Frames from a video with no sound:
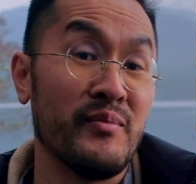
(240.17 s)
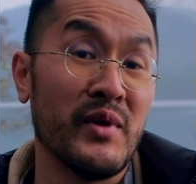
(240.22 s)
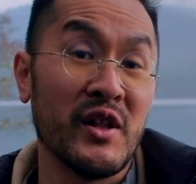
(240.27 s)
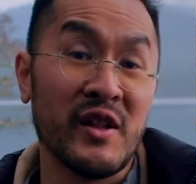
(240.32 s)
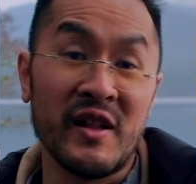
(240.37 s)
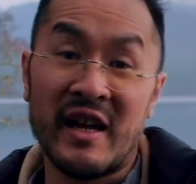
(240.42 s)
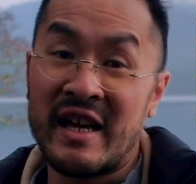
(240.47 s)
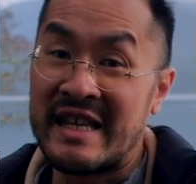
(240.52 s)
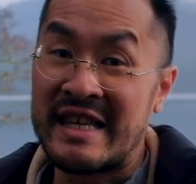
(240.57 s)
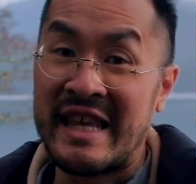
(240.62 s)

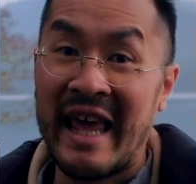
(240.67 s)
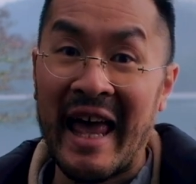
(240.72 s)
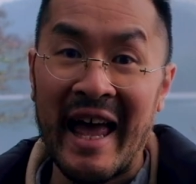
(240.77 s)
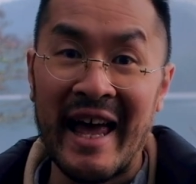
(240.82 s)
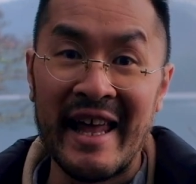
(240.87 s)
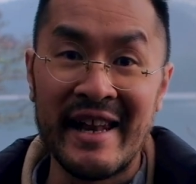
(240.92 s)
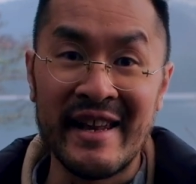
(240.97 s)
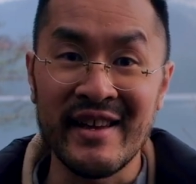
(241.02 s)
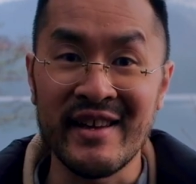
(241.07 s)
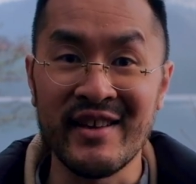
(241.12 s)
mil
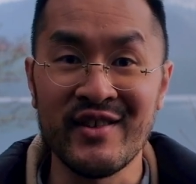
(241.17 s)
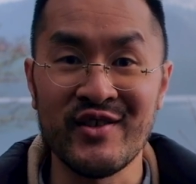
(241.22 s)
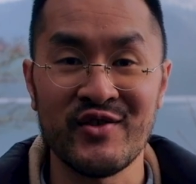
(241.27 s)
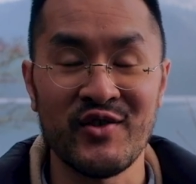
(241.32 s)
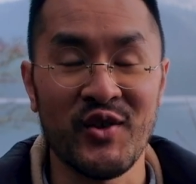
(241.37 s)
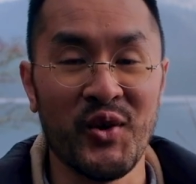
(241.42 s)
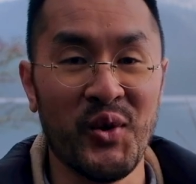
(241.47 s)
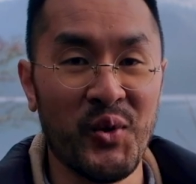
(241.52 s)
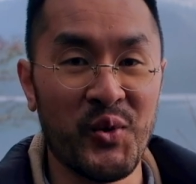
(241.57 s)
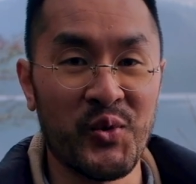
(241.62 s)
again is
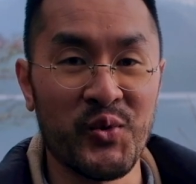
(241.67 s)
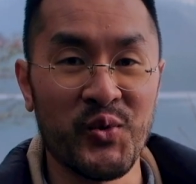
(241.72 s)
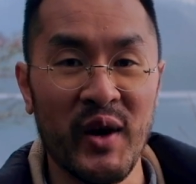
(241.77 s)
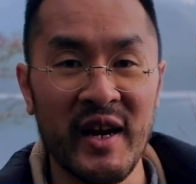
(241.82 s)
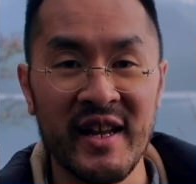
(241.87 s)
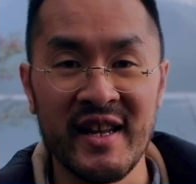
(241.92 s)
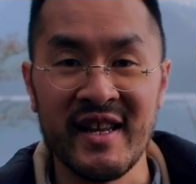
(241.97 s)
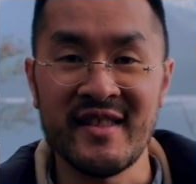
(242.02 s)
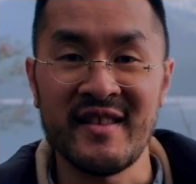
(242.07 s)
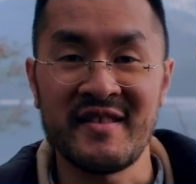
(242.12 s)
so
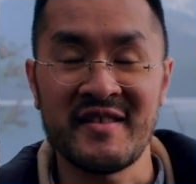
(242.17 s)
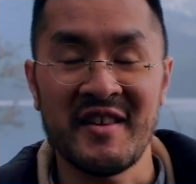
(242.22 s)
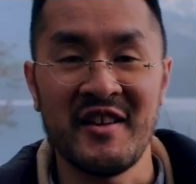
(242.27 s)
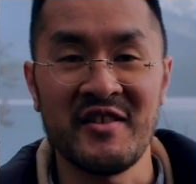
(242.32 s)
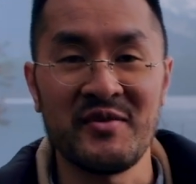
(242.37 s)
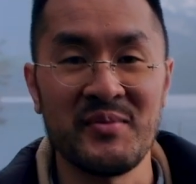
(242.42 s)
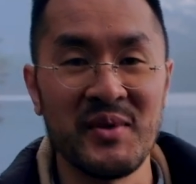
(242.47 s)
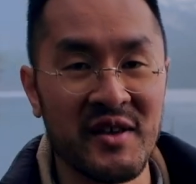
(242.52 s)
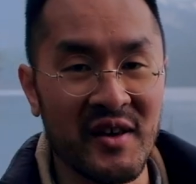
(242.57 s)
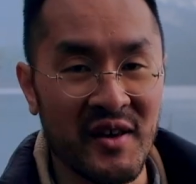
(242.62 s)
great in this
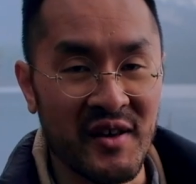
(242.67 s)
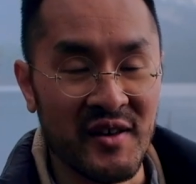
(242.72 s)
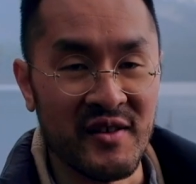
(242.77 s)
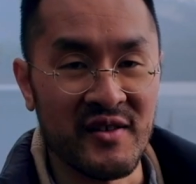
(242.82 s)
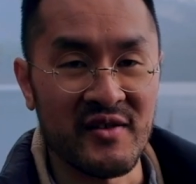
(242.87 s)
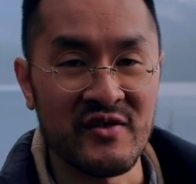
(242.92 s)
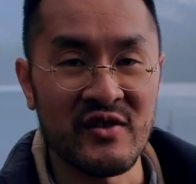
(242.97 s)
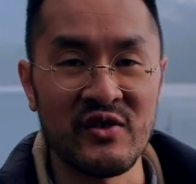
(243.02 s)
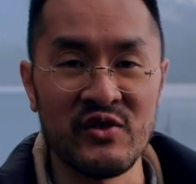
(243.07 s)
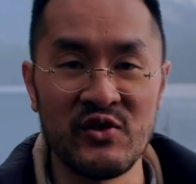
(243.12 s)
case
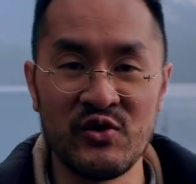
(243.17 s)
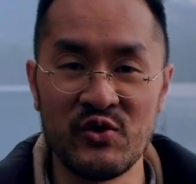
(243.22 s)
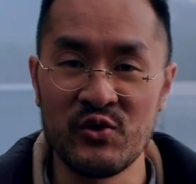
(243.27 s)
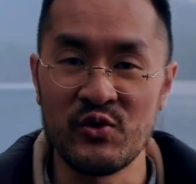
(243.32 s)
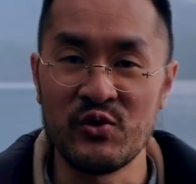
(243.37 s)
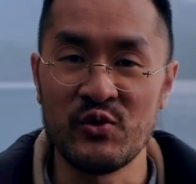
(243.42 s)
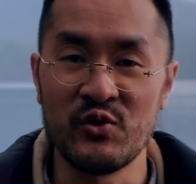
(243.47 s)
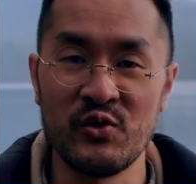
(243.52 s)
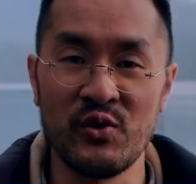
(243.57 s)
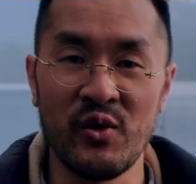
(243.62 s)
because
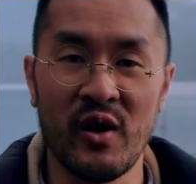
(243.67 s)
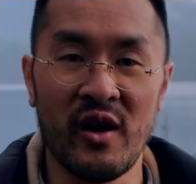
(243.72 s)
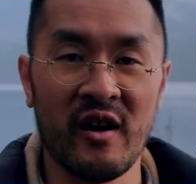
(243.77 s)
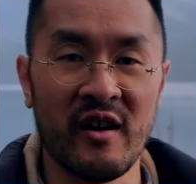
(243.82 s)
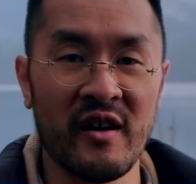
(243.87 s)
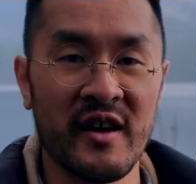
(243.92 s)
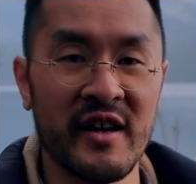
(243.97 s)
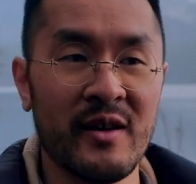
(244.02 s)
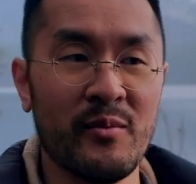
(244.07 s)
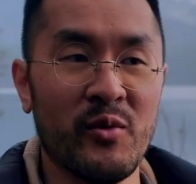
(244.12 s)
you
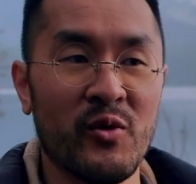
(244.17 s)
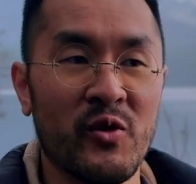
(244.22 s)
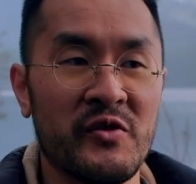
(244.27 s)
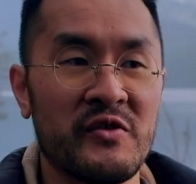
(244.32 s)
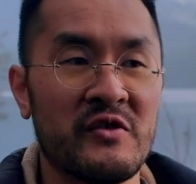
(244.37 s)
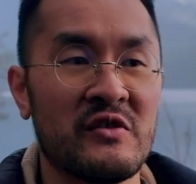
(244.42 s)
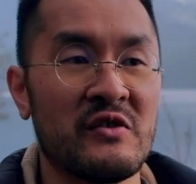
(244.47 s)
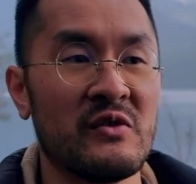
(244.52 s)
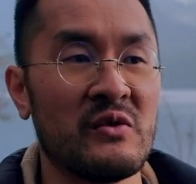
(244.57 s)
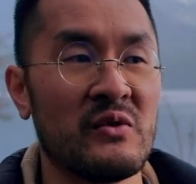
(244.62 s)
are able
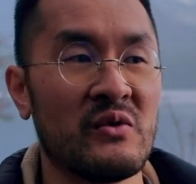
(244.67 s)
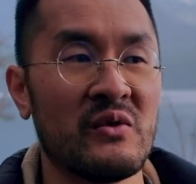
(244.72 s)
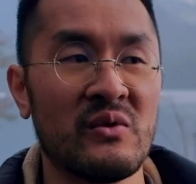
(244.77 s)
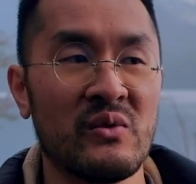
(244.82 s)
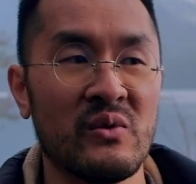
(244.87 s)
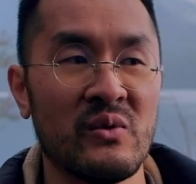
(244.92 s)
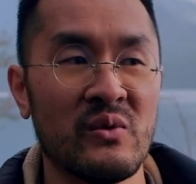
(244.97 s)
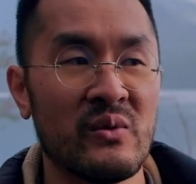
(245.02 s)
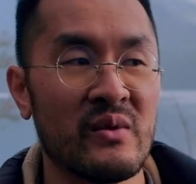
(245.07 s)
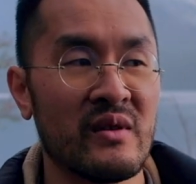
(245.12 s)

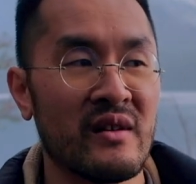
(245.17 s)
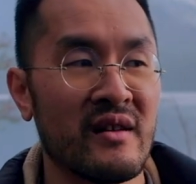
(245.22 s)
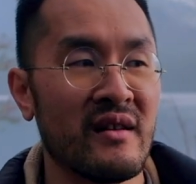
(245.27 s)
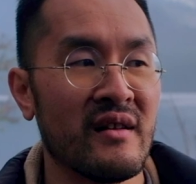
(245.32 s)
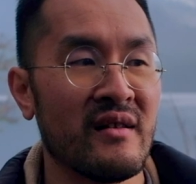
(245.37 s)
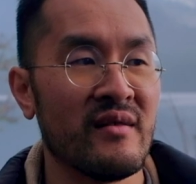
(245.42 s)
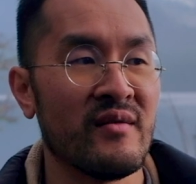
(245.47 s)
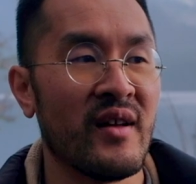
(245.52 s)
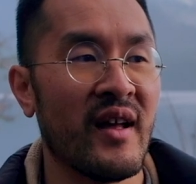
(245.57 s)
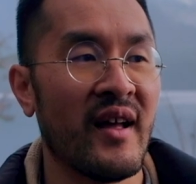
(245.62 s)
to
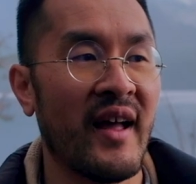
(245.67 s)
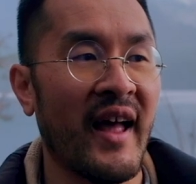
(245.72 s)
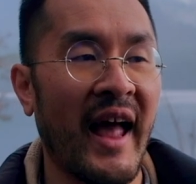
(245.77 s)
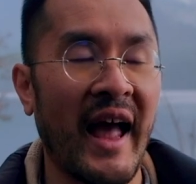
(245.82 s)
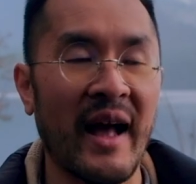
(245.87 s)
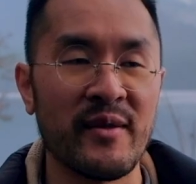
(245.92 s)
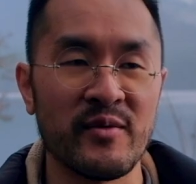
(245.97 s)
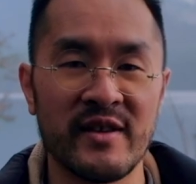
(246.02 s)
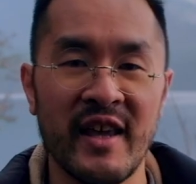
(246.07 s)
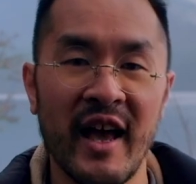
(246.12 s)
uh,
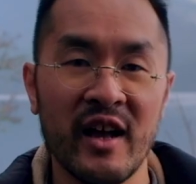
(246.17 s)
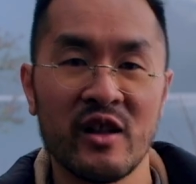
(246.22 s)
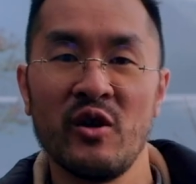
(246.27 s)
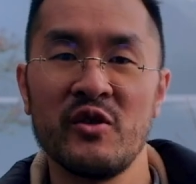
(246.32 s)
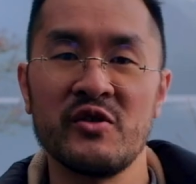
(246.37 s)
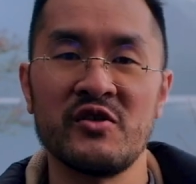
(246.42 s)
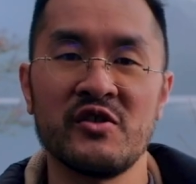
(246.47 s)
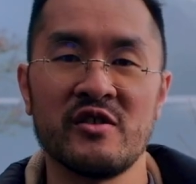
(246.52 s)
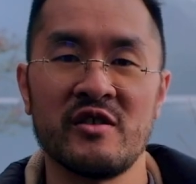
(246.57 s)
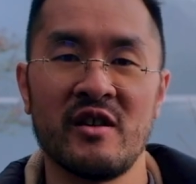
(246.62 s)
get
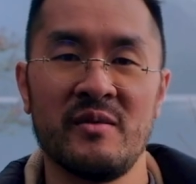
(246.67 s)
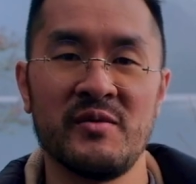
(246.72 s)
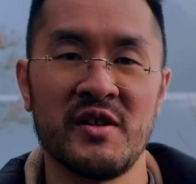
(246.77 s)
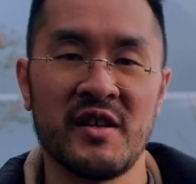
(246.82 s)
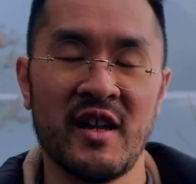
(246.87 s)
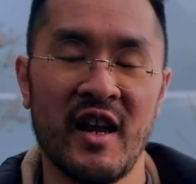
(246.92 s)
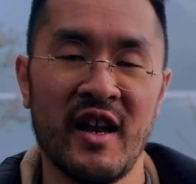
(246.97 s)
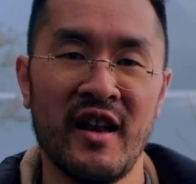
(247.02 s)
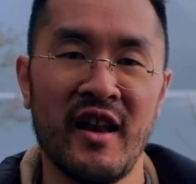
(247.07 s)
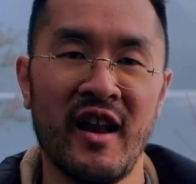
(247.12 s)
close to your
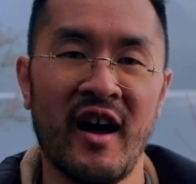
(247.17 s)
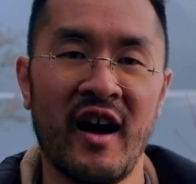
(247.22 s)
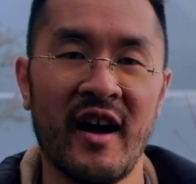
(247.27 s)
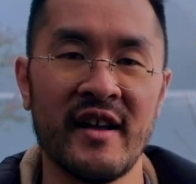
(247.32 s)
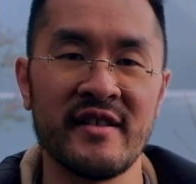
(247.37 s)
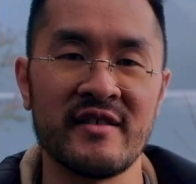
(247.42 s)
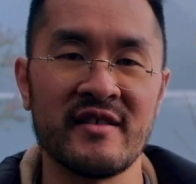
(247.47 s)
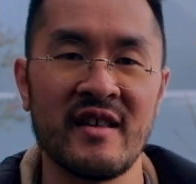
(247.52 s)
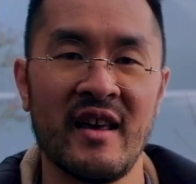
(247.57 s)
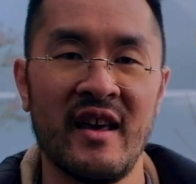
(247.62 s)
subject and
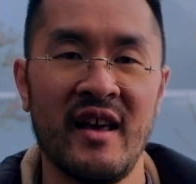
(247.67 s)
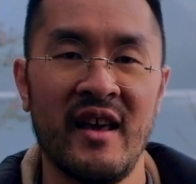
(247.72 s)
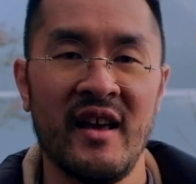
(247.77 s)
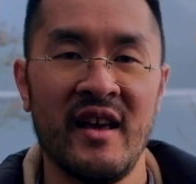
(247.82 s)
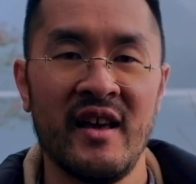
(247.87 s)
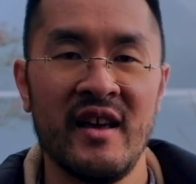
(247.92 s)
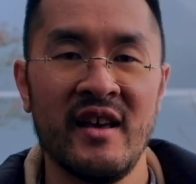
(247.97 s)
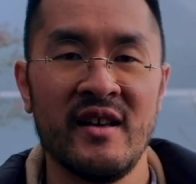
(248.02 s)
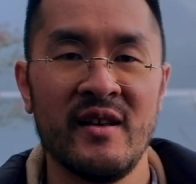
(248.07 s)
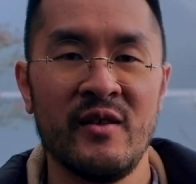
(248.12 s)
not
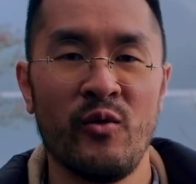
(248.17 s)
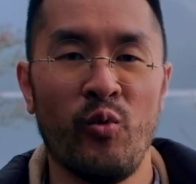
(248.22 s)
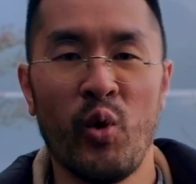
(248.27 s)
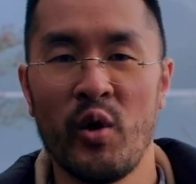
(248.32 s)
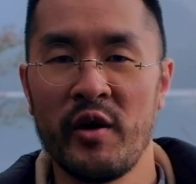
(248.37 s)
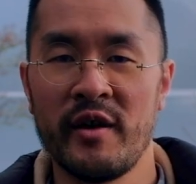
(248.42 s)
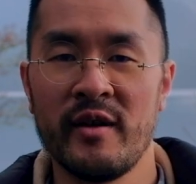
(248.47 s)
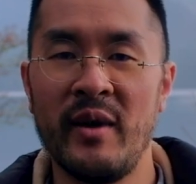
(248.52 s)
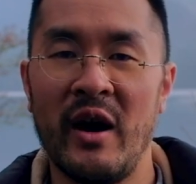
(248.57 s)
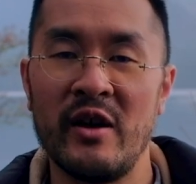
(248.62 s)

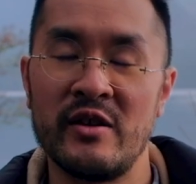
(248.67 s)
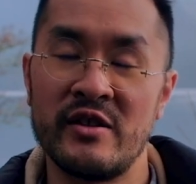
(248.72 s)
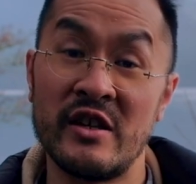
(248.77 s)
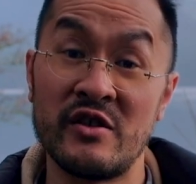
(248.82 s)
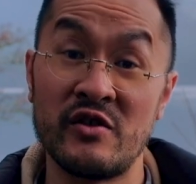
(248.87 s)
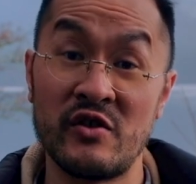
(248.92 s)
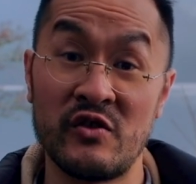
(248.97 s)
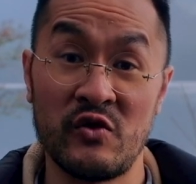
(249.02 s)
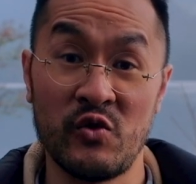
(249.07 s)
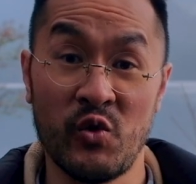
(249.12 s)
worry about
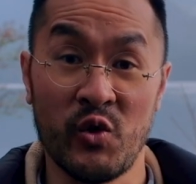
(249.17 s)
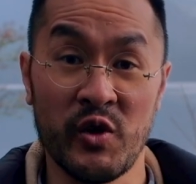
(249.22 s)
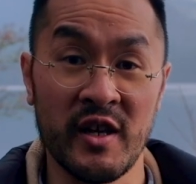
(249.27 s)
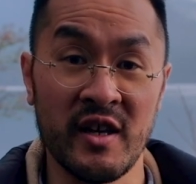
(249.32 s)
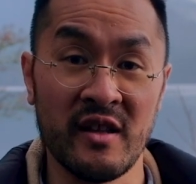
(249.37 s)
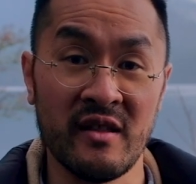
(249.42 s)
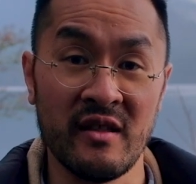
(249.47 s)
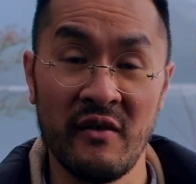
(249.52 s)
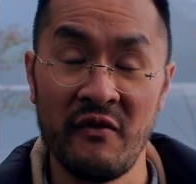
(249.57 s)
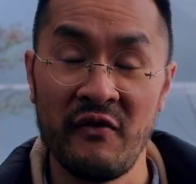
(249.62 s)

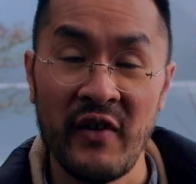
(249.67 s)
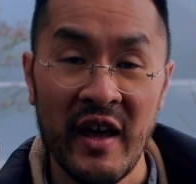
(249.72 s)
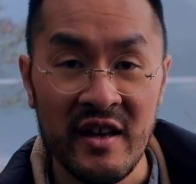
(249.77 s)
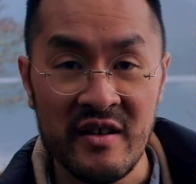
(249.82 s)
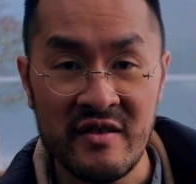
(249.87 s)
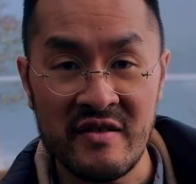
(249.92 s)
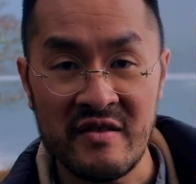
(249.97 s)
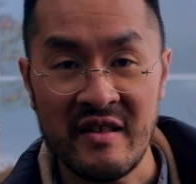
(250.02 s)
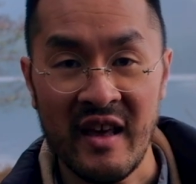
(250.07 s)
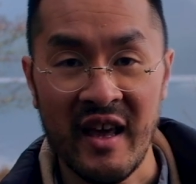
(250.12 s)
distorting the
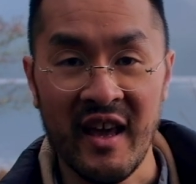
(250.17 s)
face.